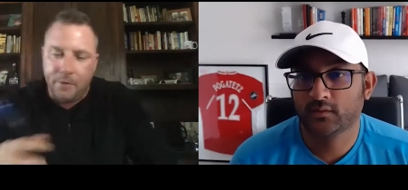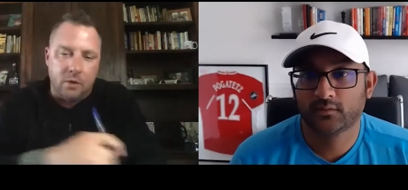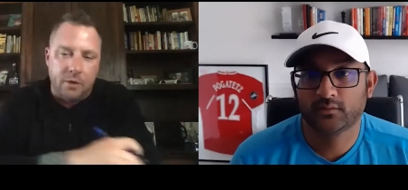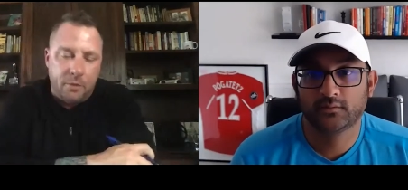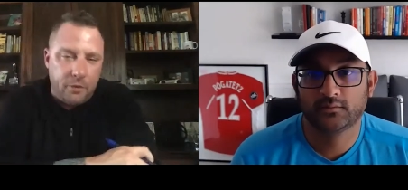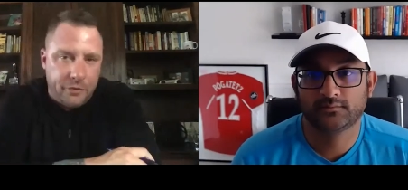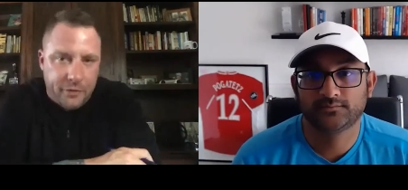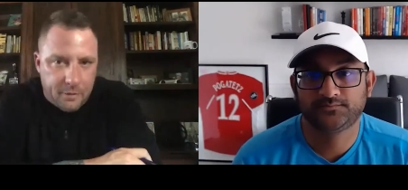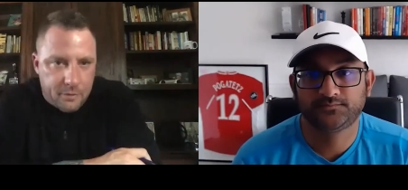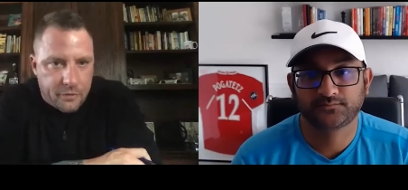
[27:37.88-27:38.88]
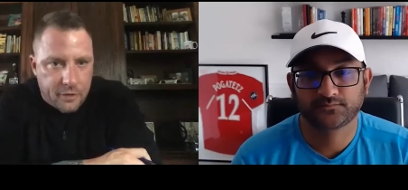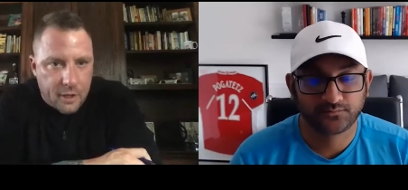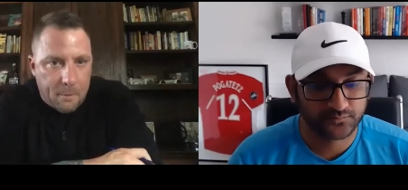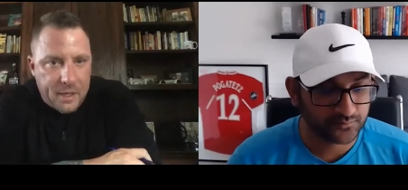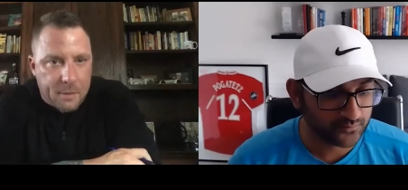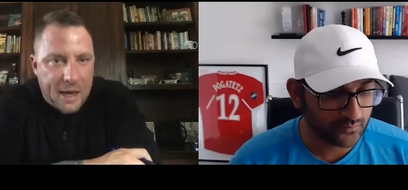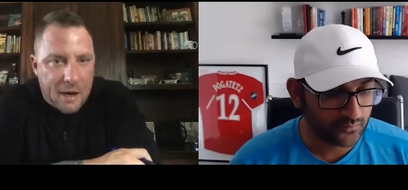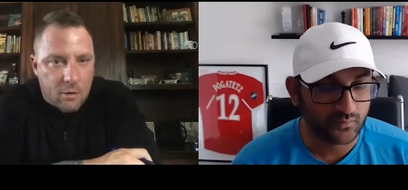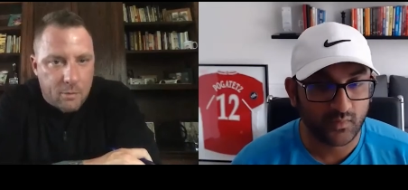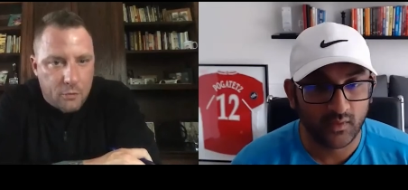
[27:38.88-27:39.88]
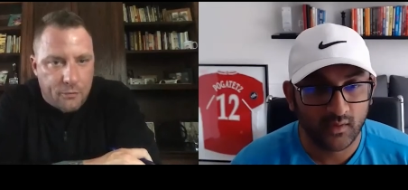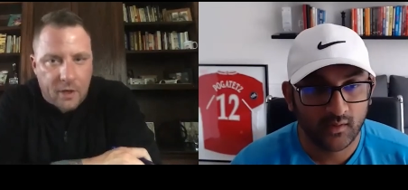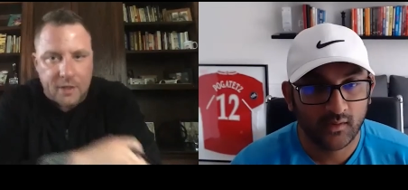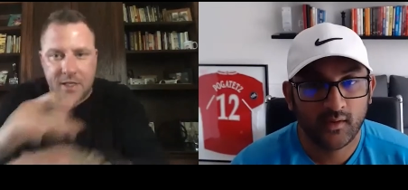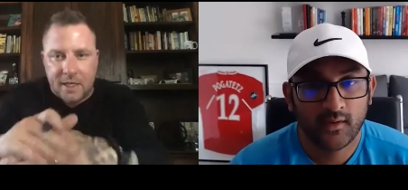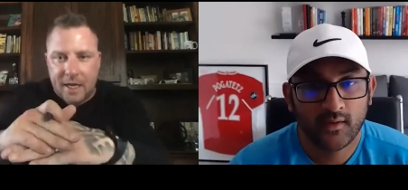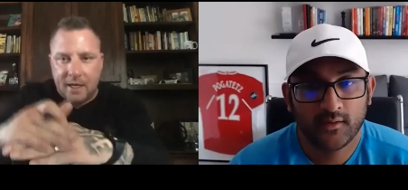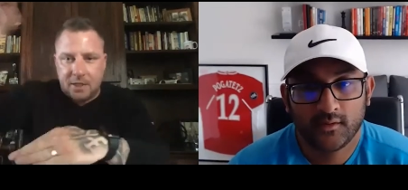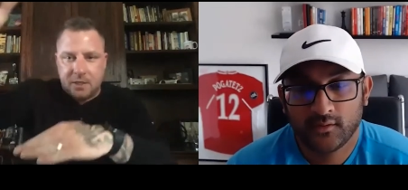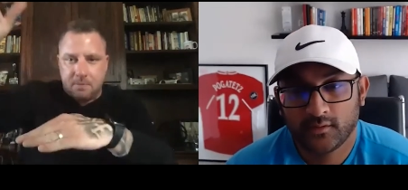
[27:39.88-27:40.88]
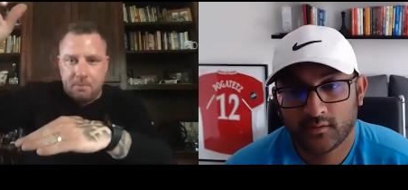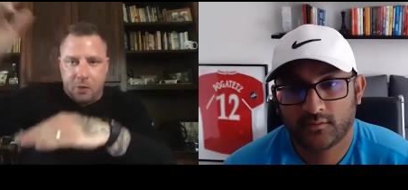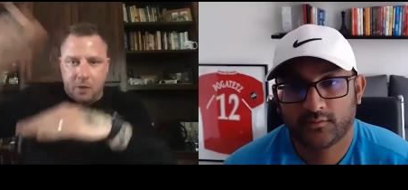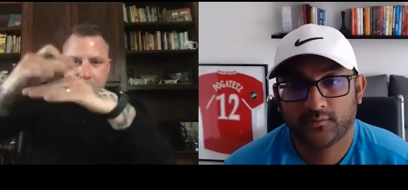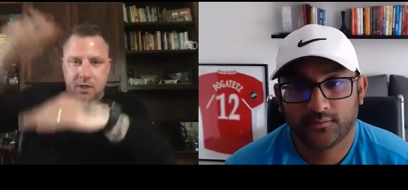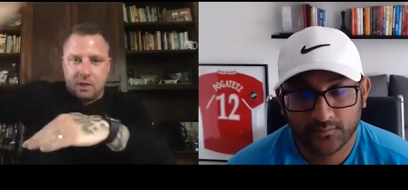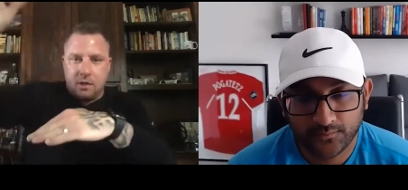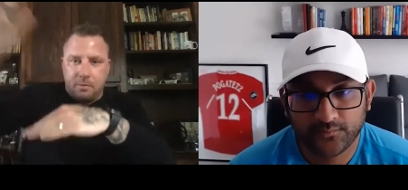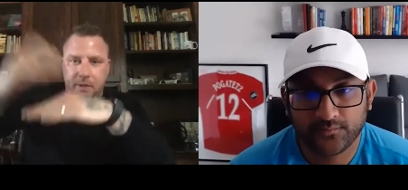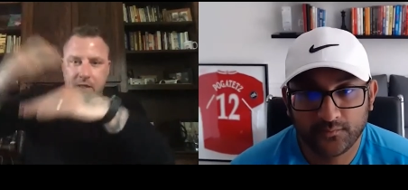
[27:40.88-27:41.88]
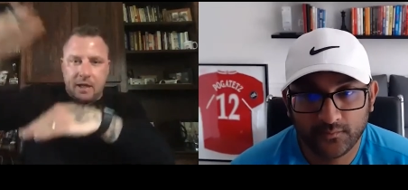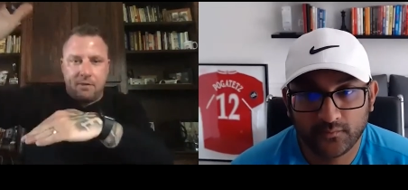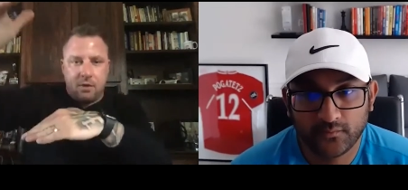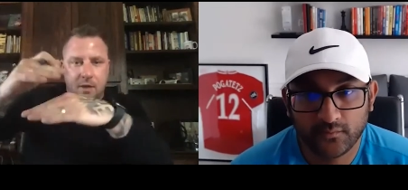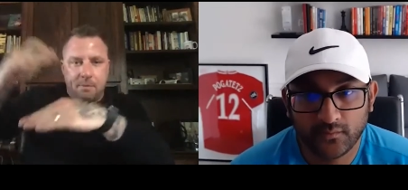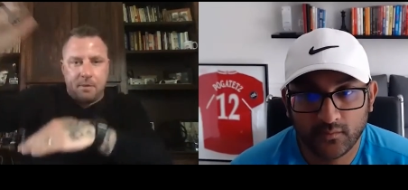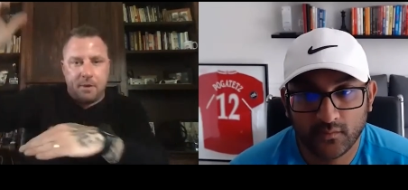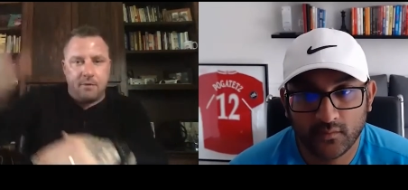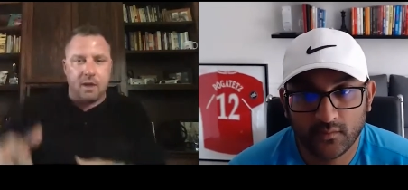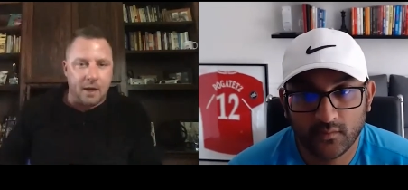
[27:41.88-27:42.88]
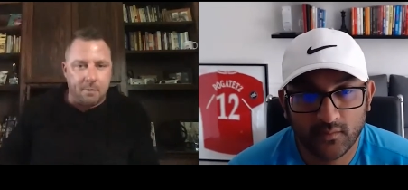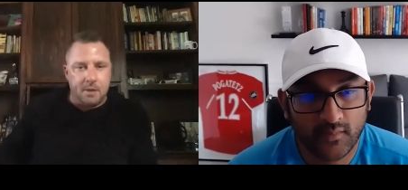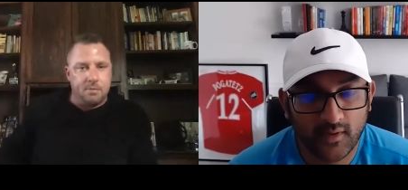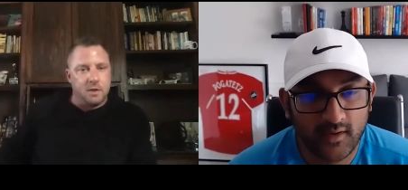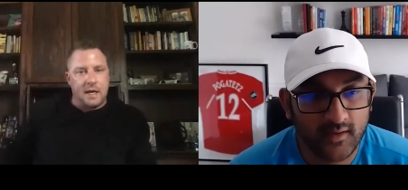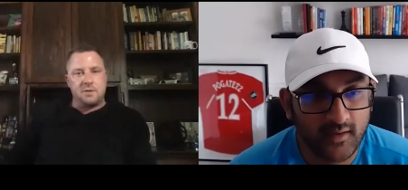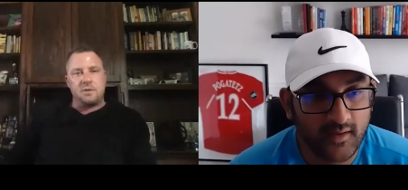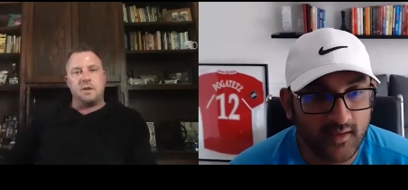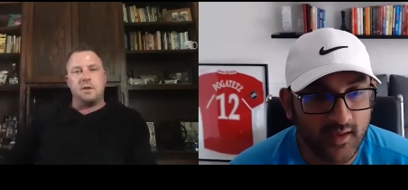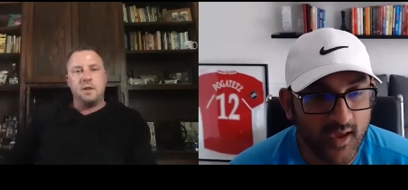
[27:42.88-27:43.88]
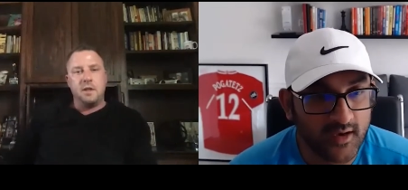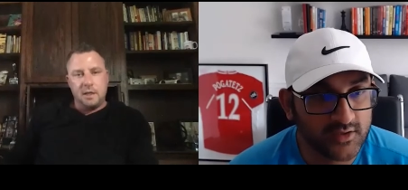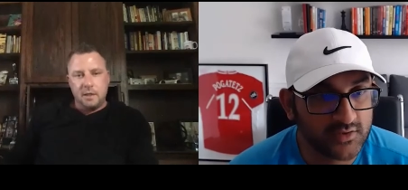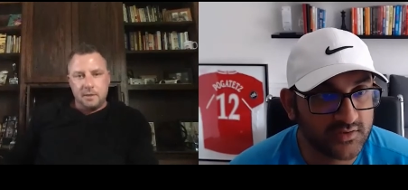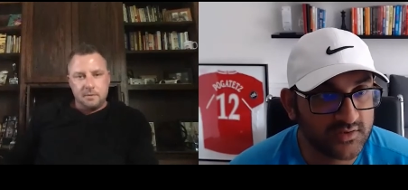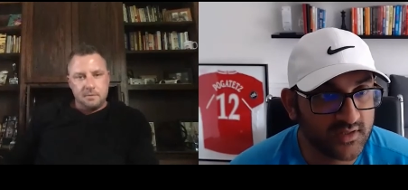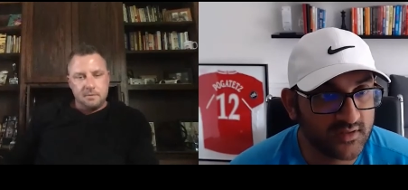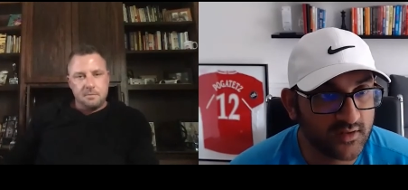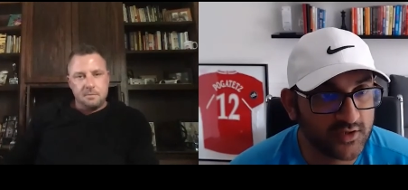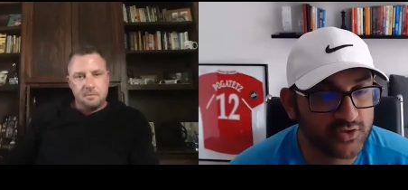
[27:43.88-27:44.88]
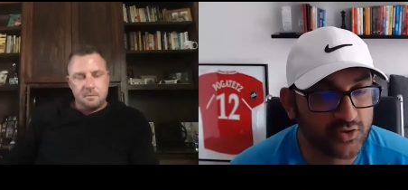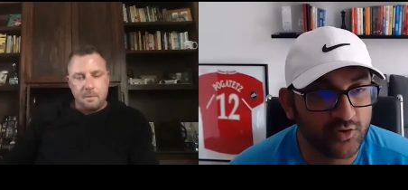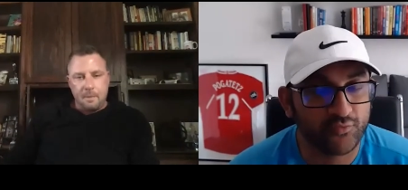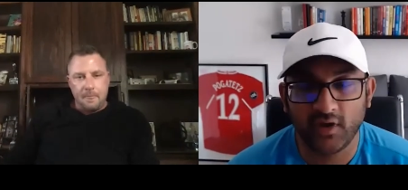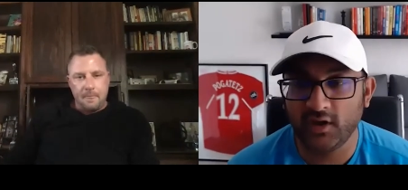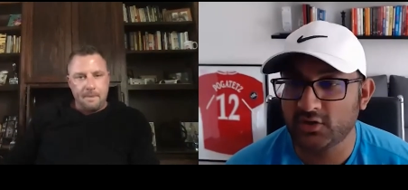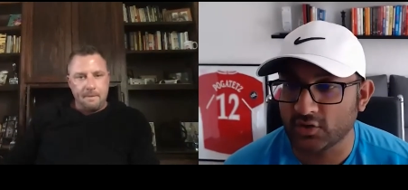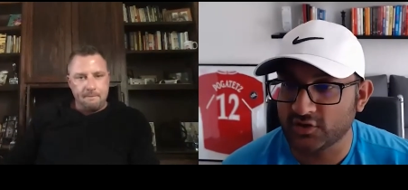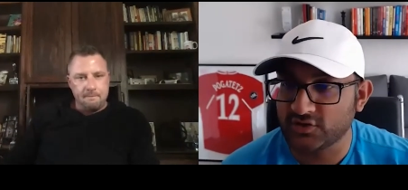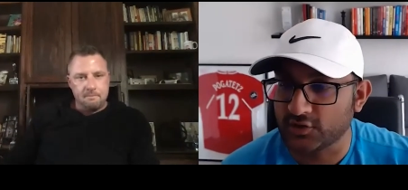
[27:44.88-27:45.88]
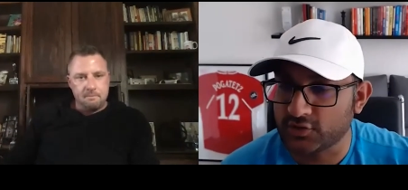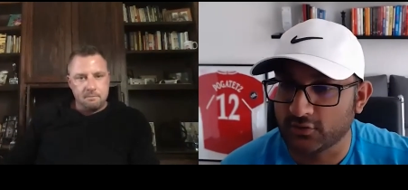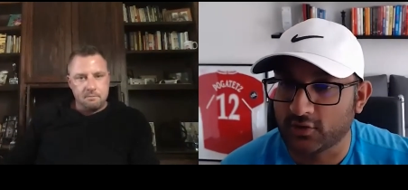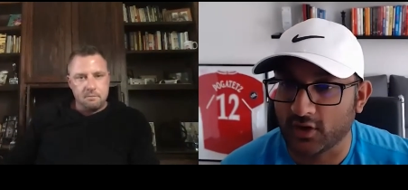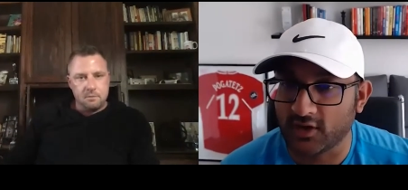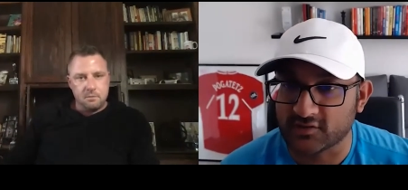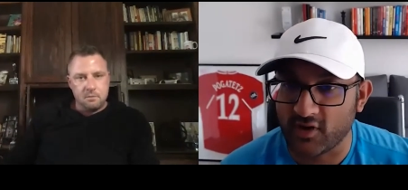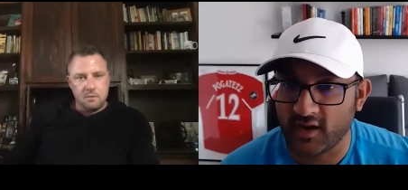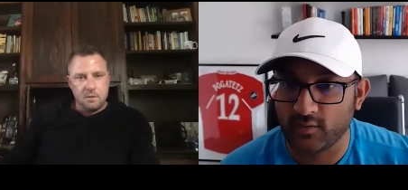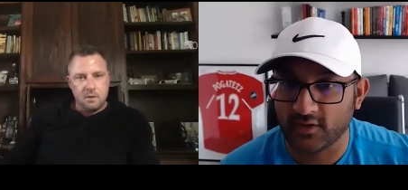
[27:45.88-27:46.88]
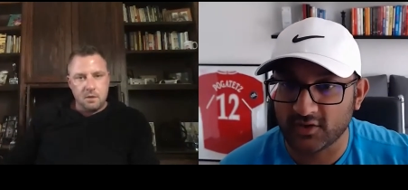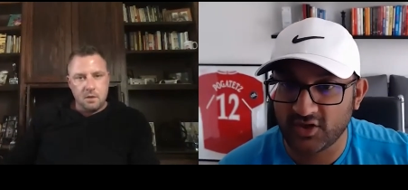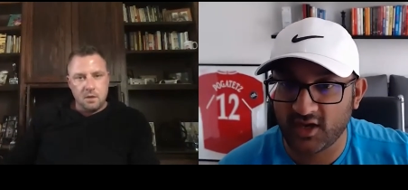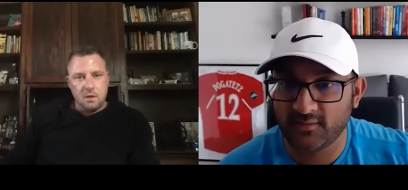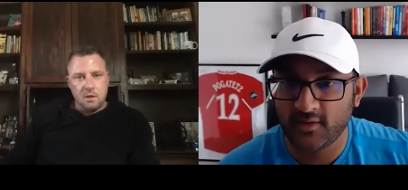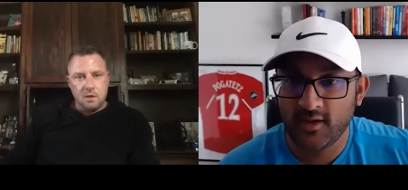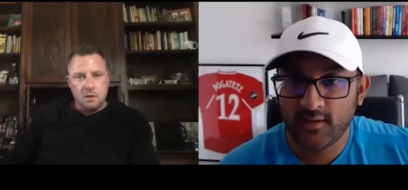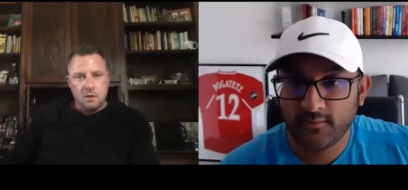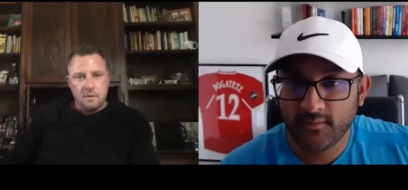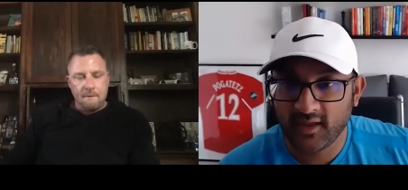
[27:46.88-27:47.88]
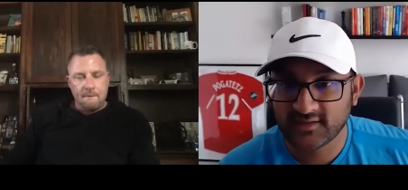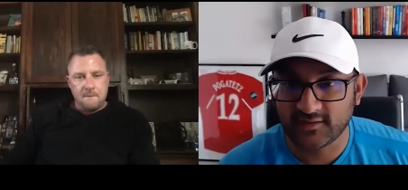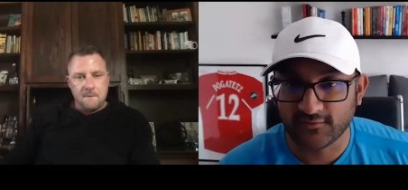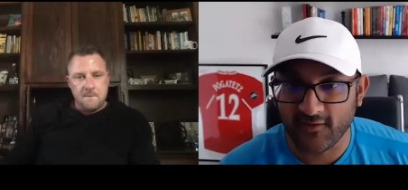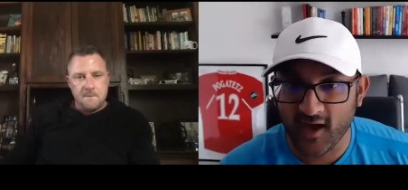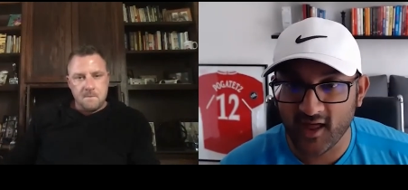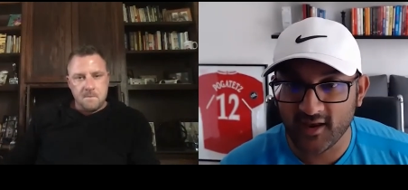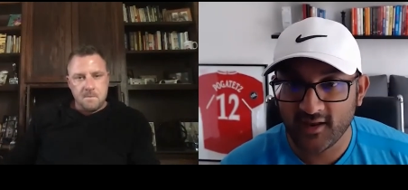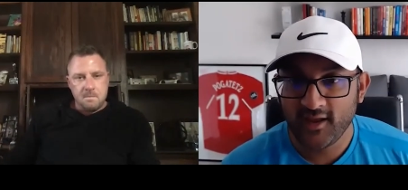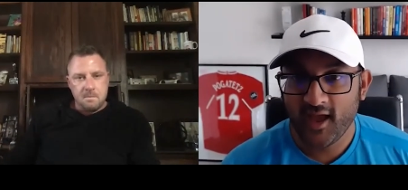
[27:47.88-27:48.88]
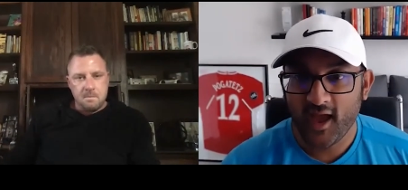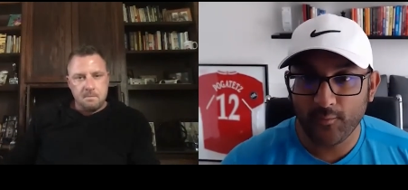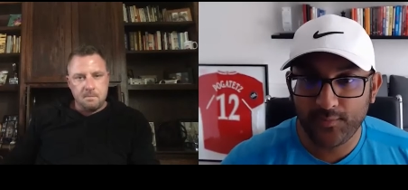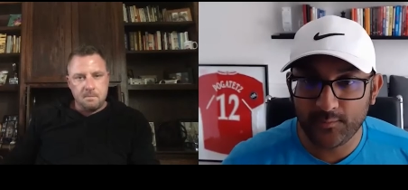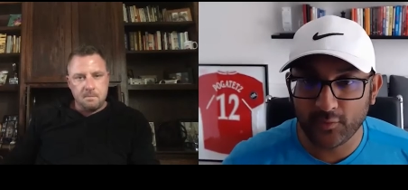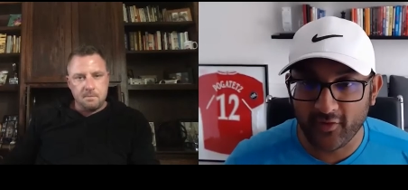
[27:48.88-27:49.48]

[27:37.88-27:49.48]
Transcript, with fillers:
Speaker 1: know, it was it was a, a big power move for us that kind of just put us a little bit level up above a lot of people last year.
Speaker 2: Yeah, and it shows it sh- it really shows the true colors, right? When the shit hits the fan, how people